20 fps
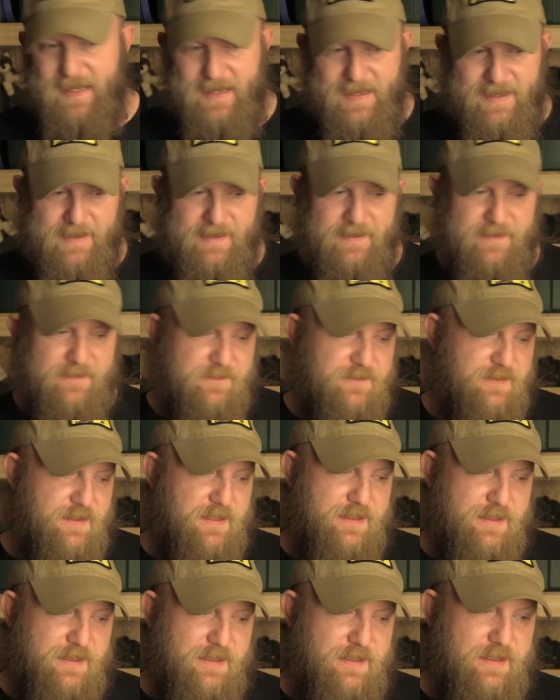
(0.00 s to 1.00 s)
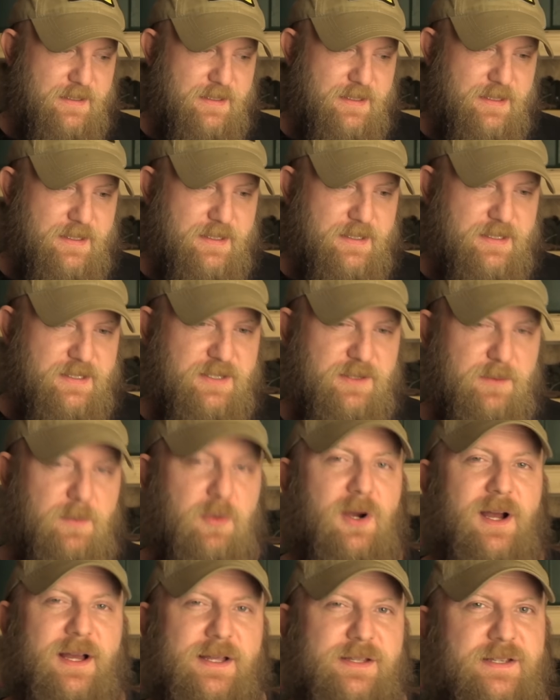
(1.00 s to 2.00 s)
have
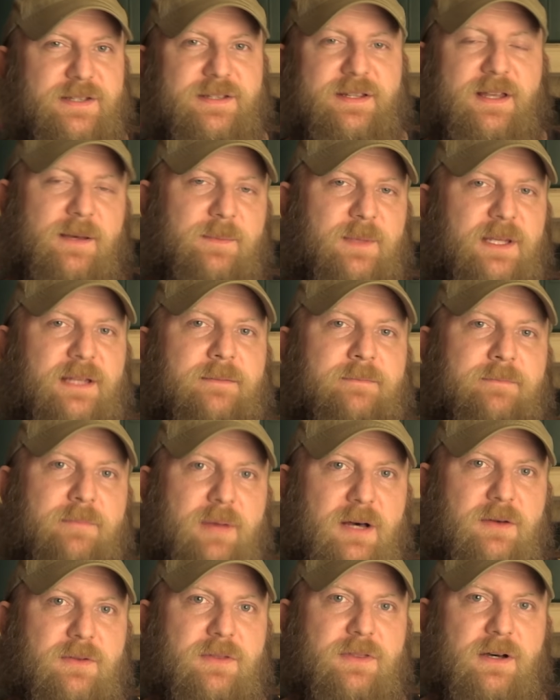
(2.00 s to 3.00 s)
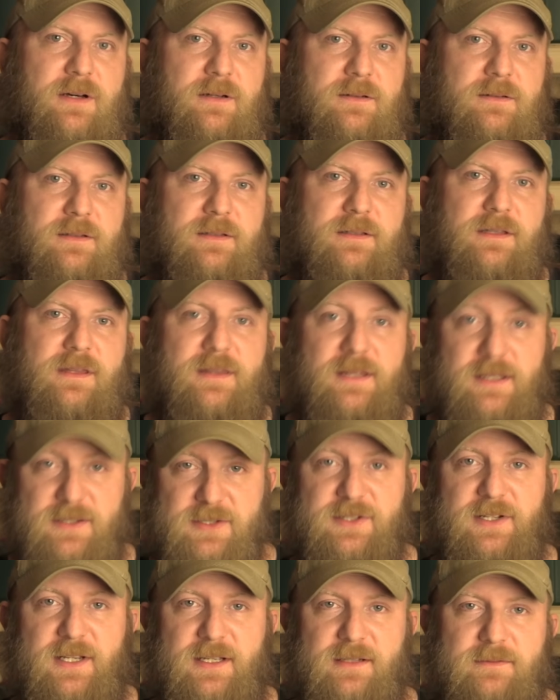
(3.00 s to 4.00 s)
surprises coming both on
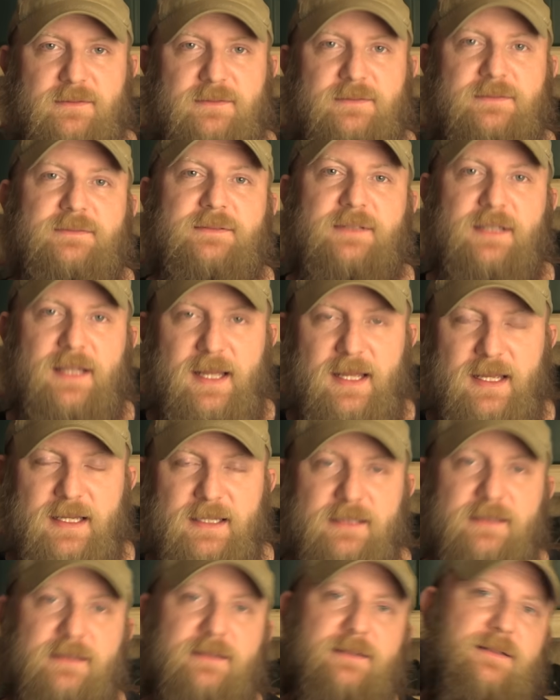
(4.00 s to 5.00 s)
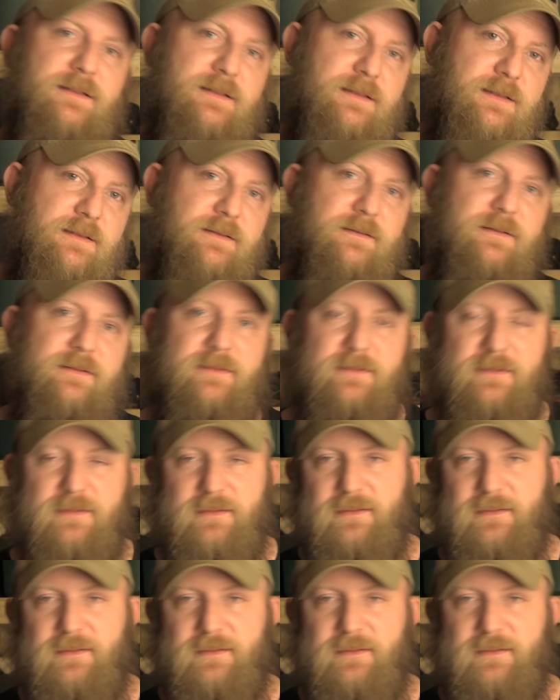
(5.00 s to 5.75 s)
this channel and on